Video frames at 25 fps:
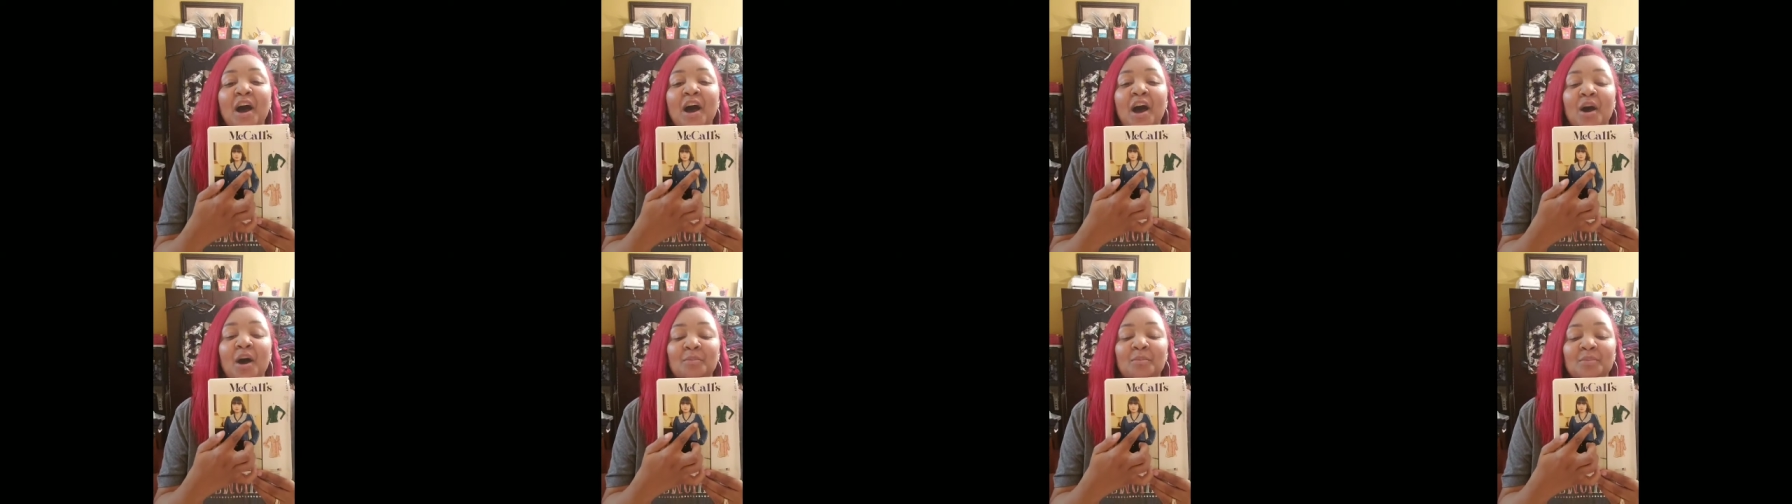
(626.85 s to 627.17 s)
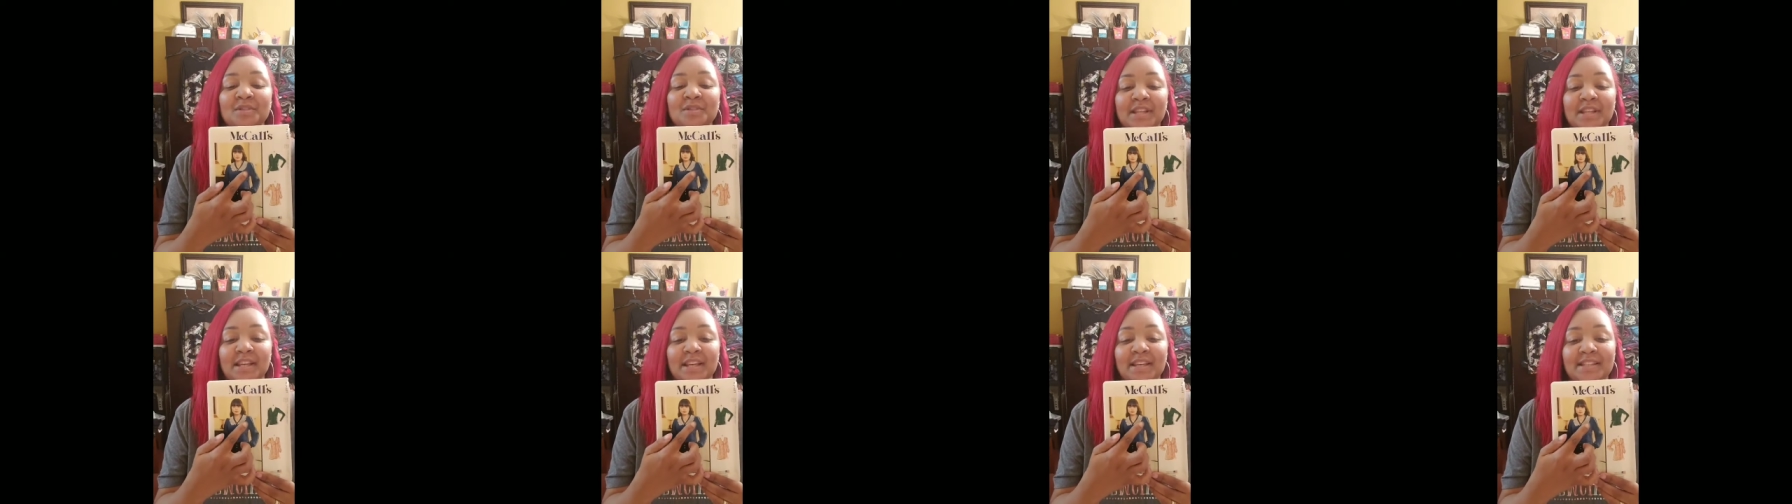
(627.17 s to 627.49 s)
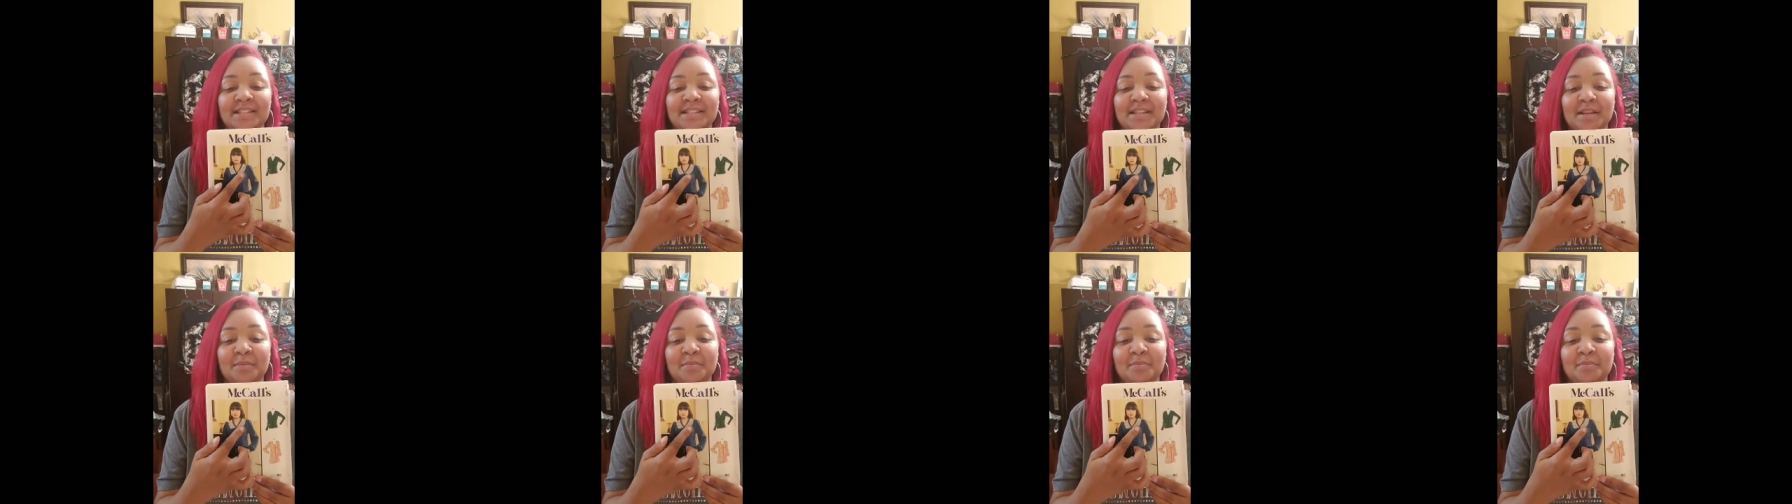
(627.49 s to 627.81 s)
almost like
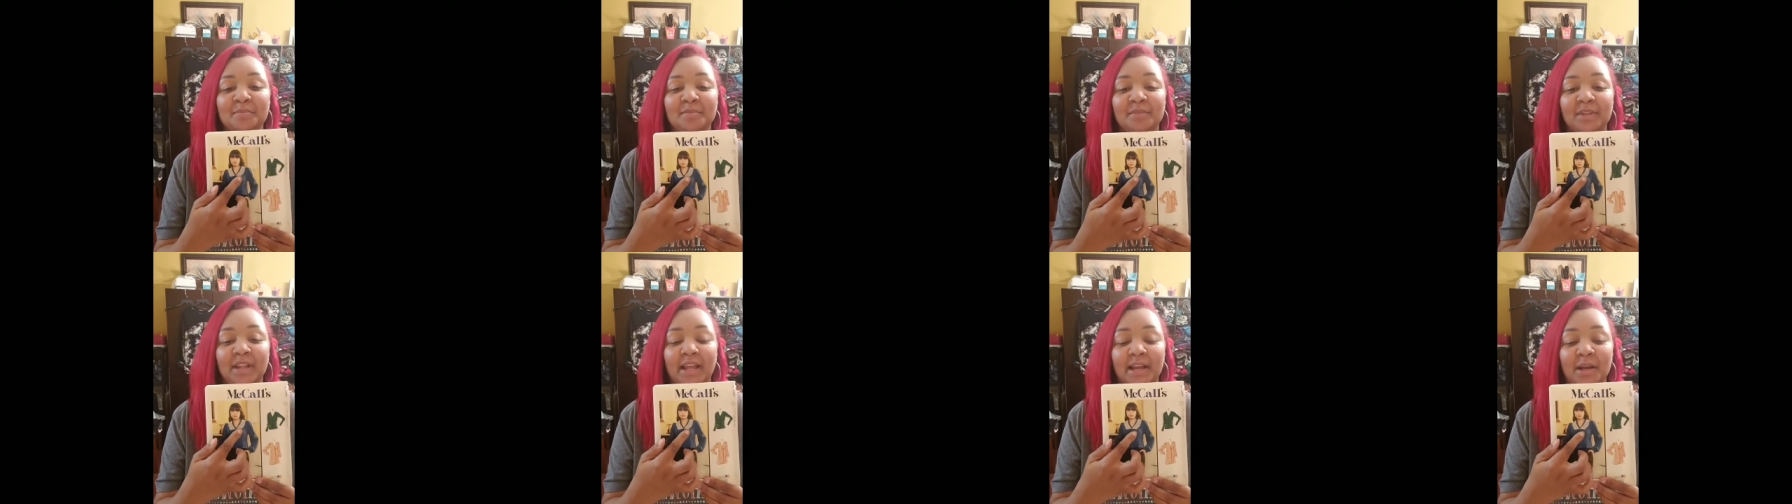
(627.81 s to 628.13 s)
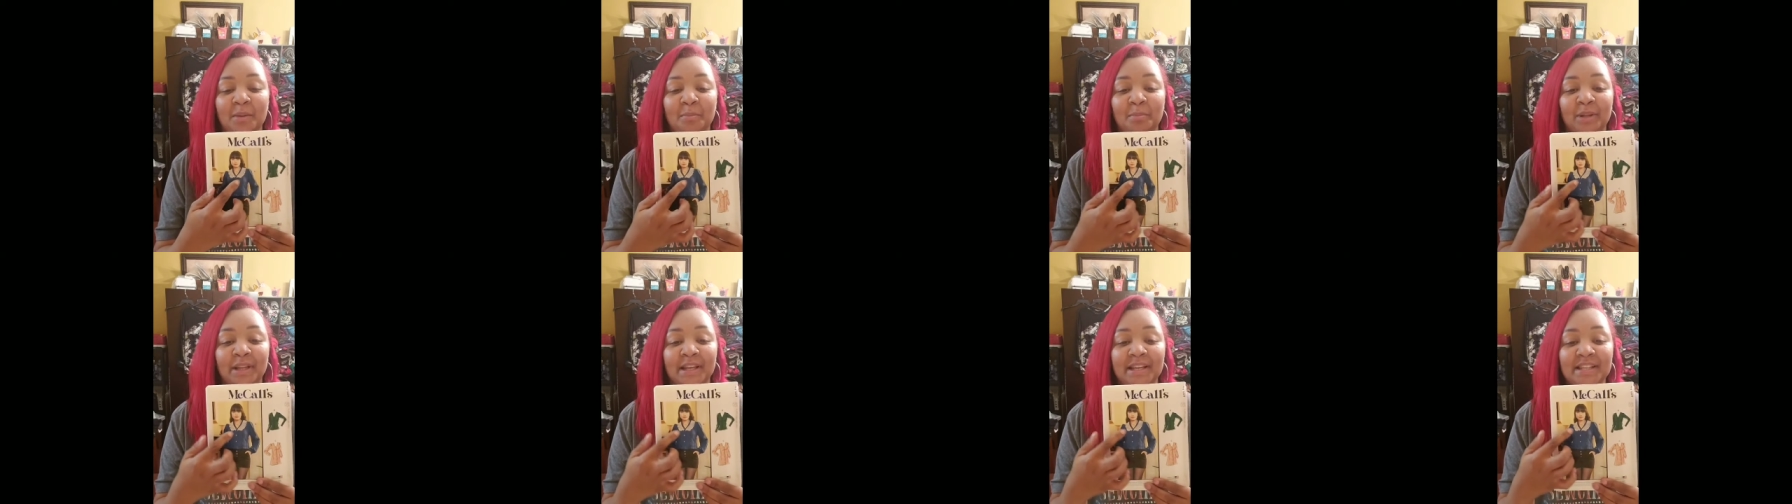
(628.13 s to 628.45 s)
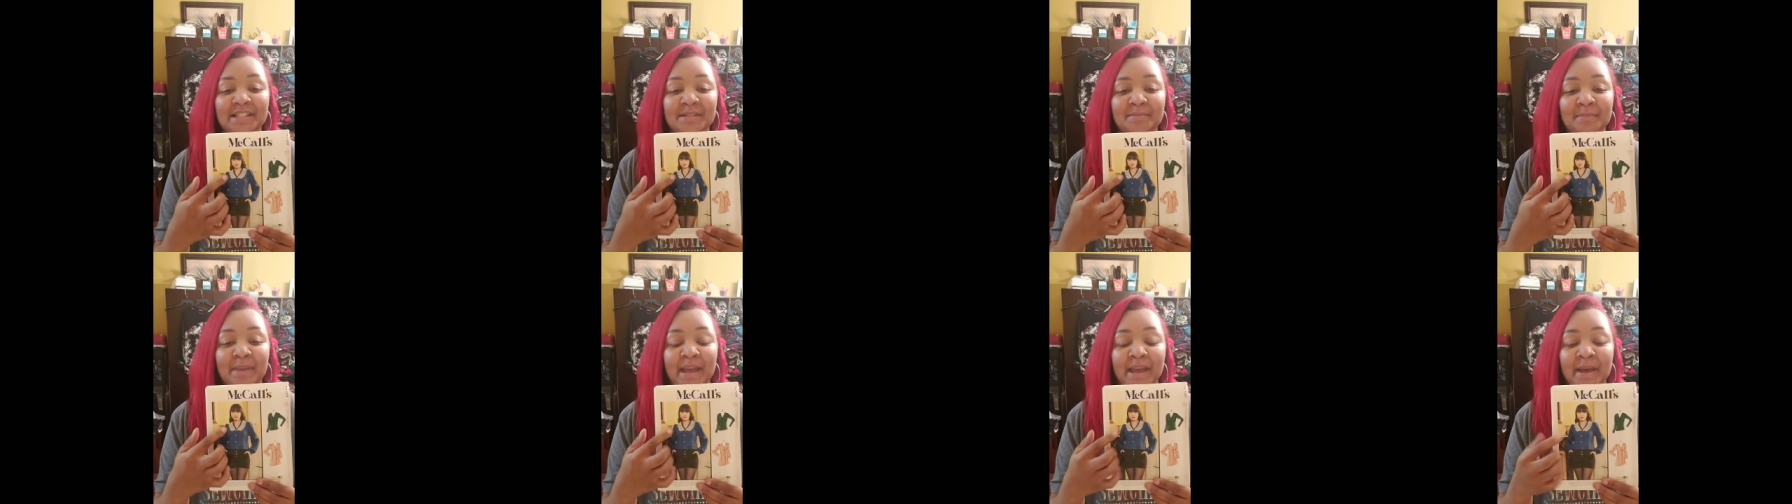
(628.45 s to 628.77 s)
something like a
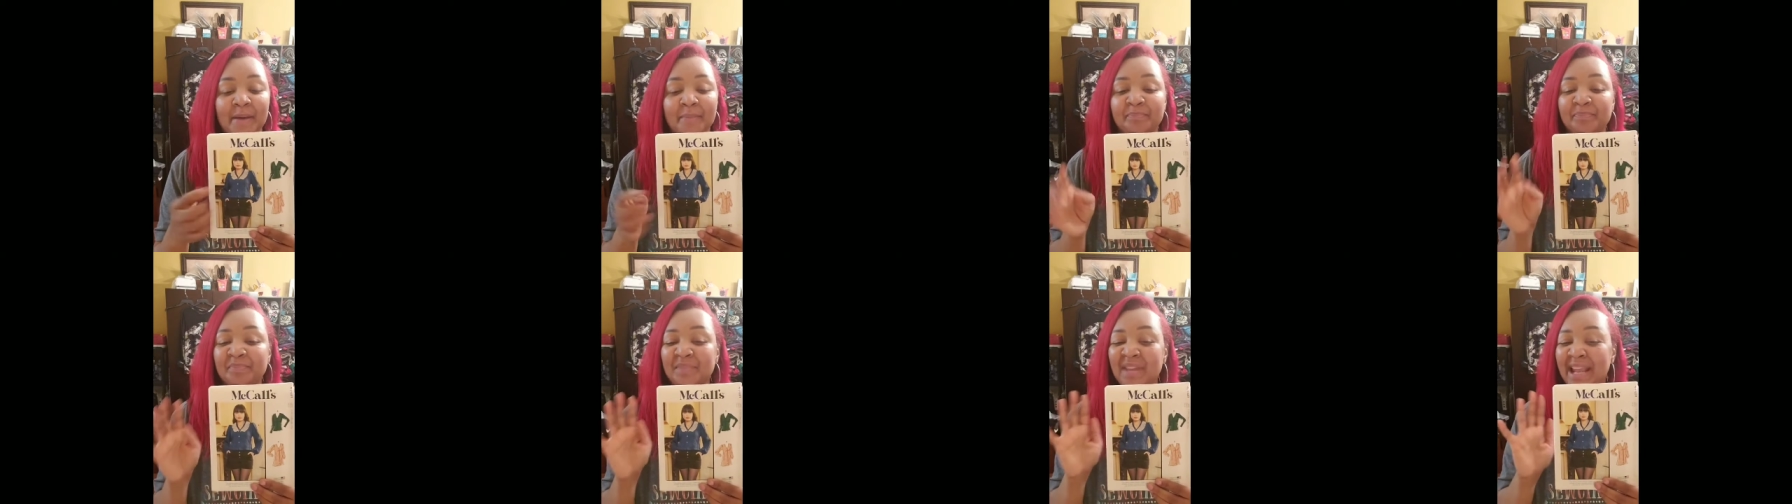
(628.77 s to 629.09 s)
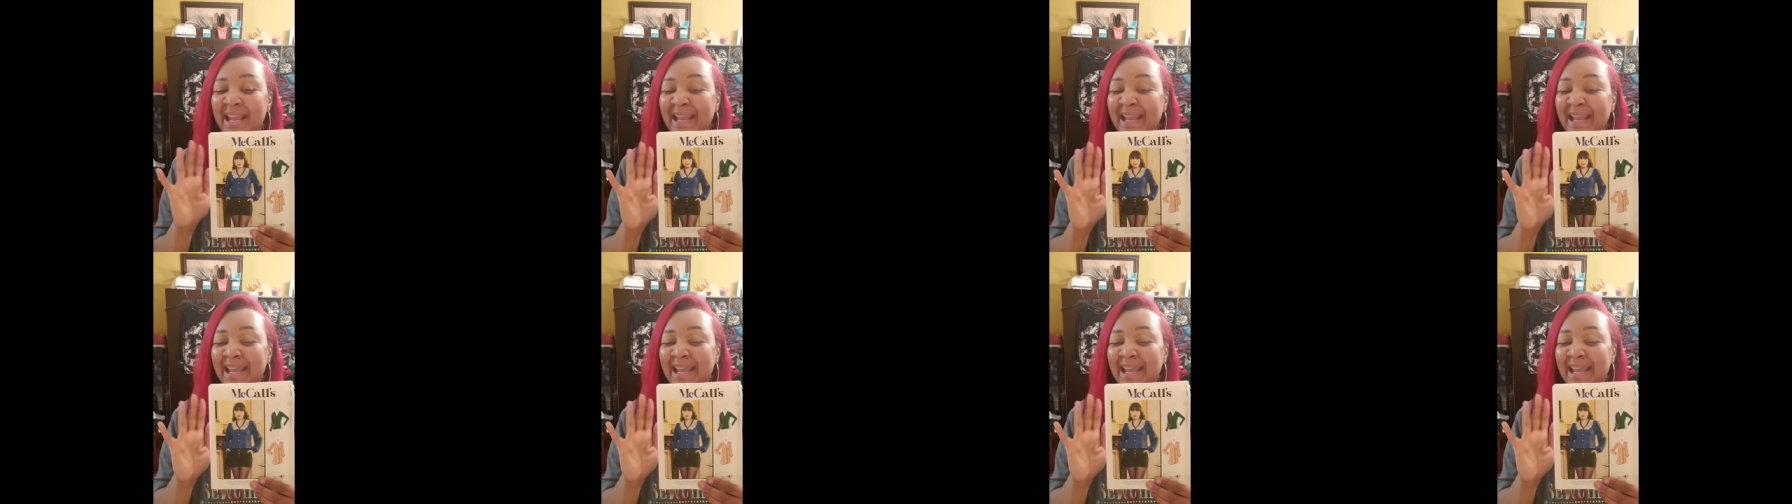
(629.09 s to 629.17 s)
placemat.